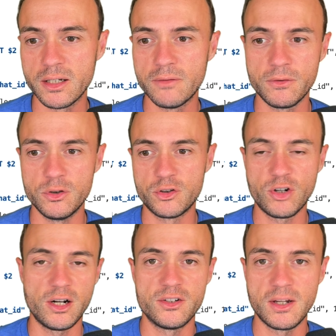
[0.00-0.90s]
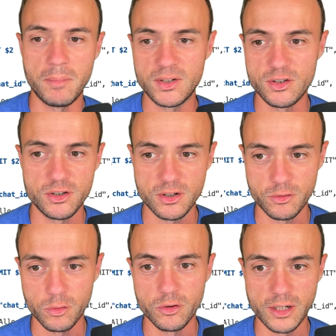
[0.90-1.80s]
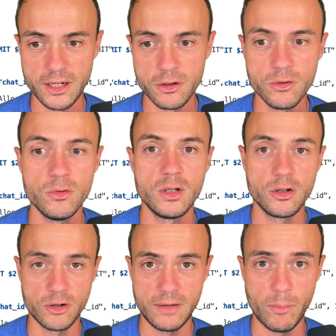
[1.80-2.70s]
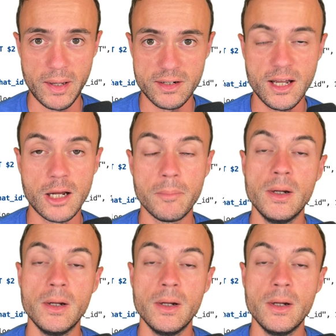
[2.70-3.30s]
If you just try to say messages controller.new, you're going to have a bad time.